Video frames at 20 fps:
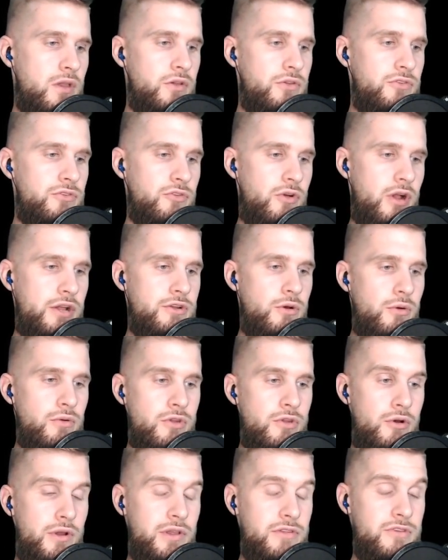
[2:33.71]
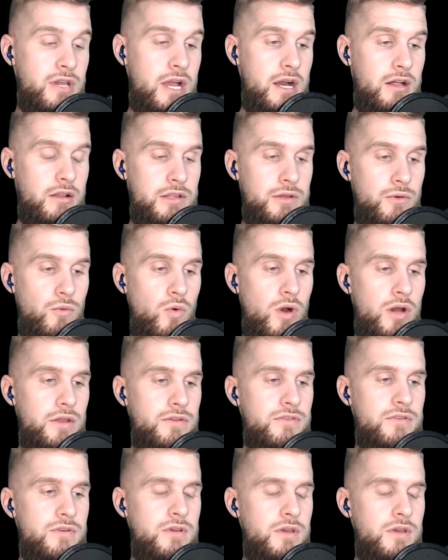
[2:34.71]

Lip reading: So I don't know exactly what